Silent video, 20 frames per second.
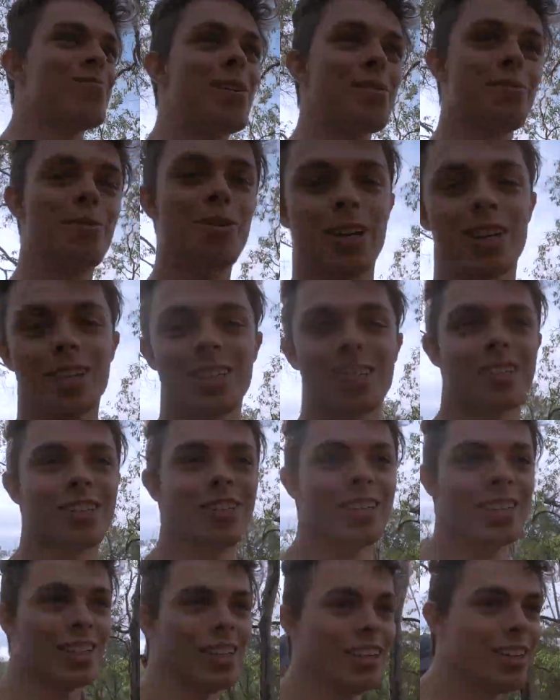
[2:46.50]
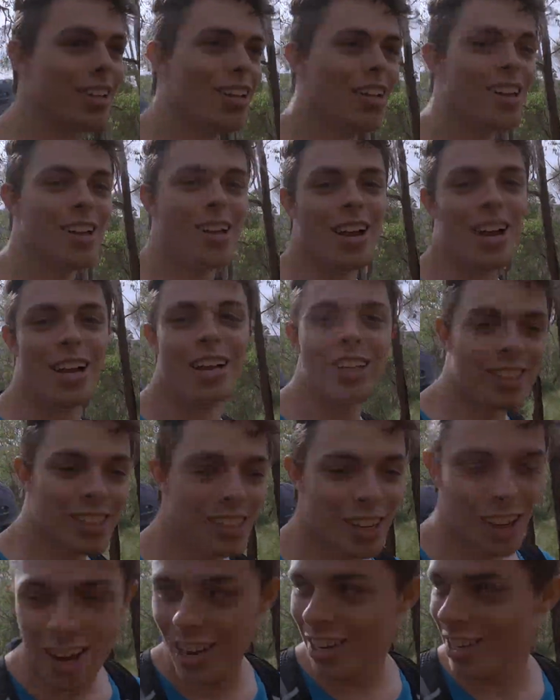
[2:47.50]
Way more history than any
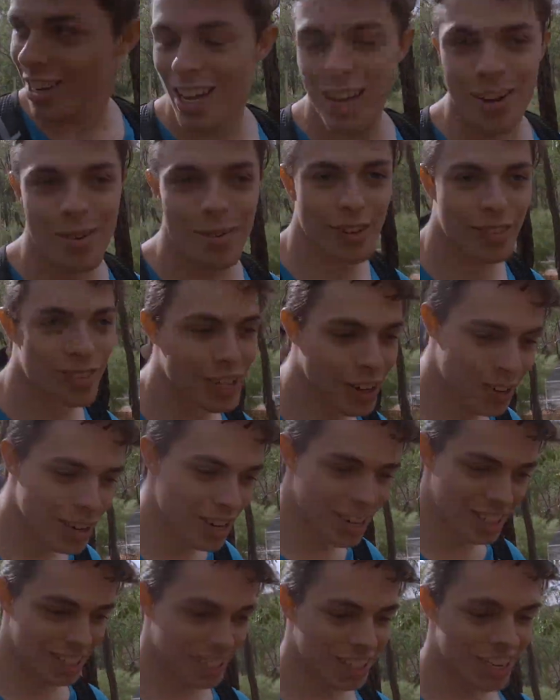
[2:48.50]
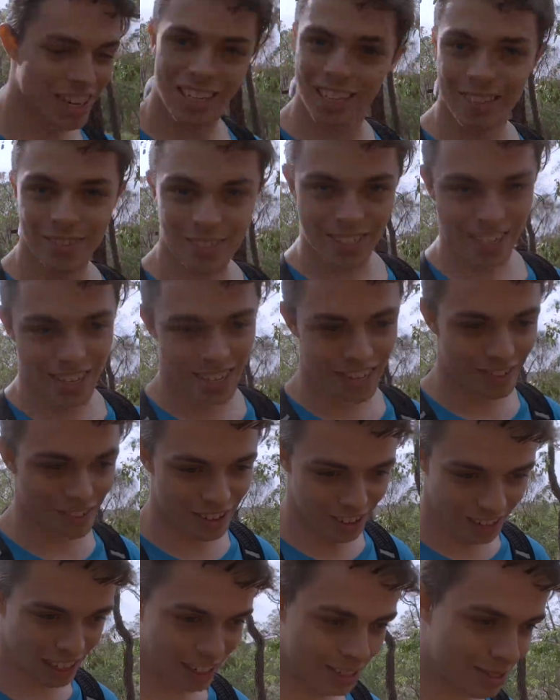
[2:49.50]
sign there would have told us. Yeah, he was a
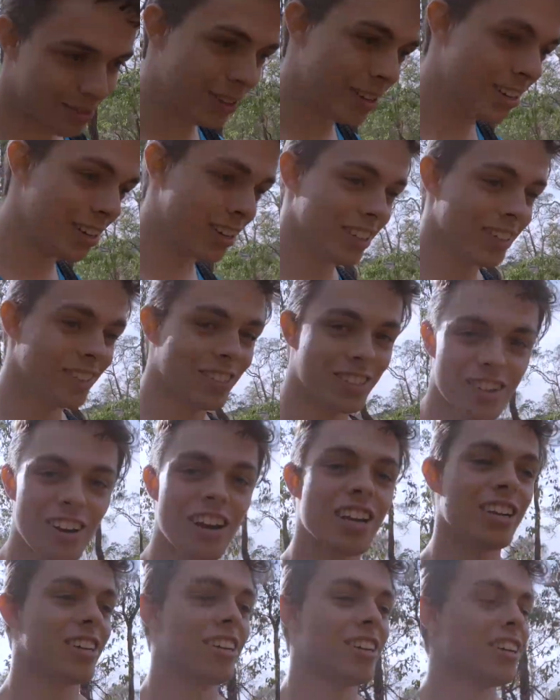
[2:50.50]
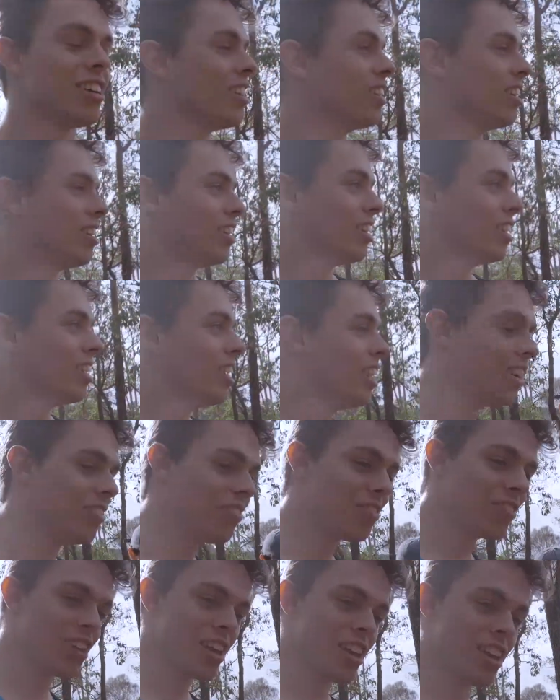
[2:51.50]
real expert on it. It was great.
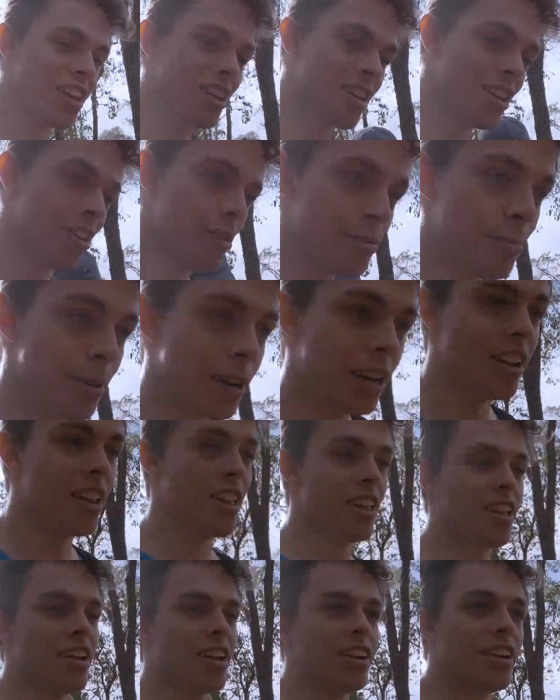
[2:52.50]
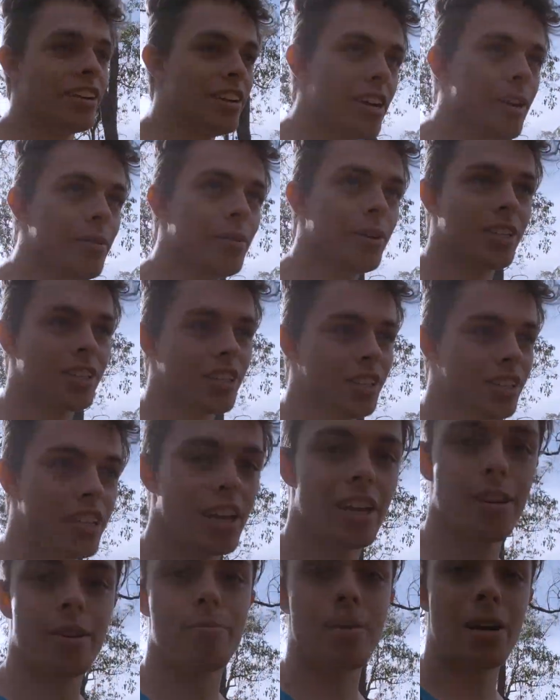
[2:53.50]
But now we're just
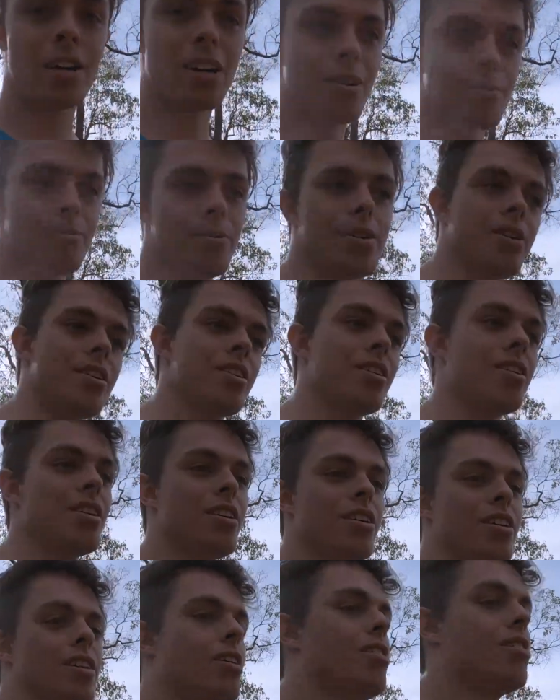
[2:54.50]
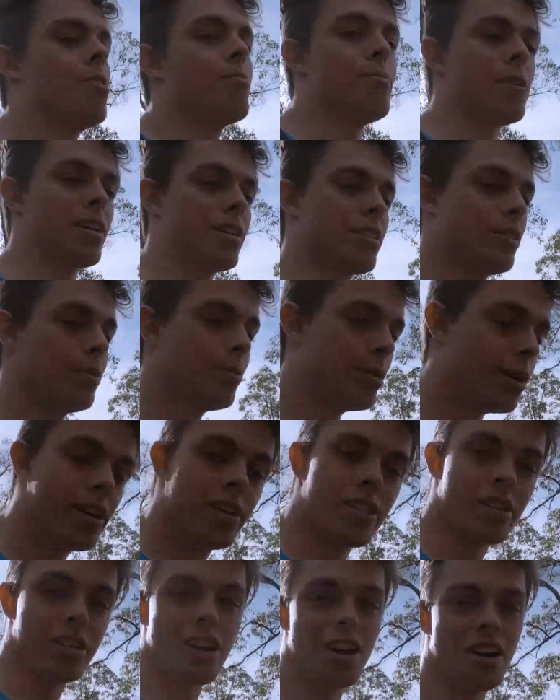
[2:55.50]
headed back to
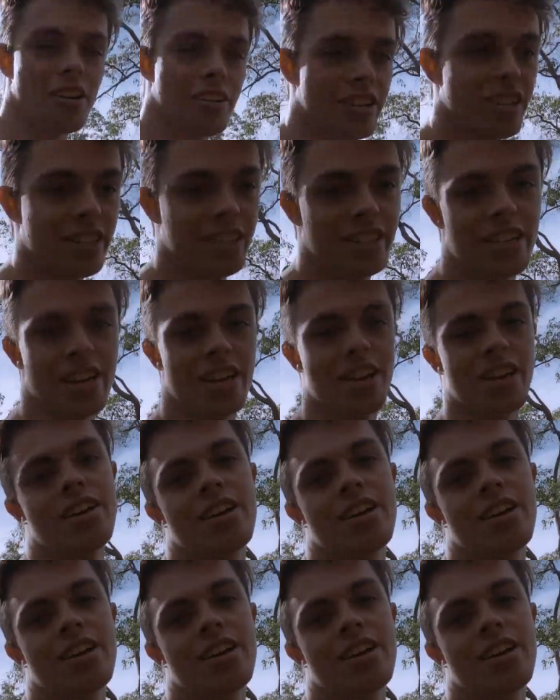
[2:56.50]
where the car is.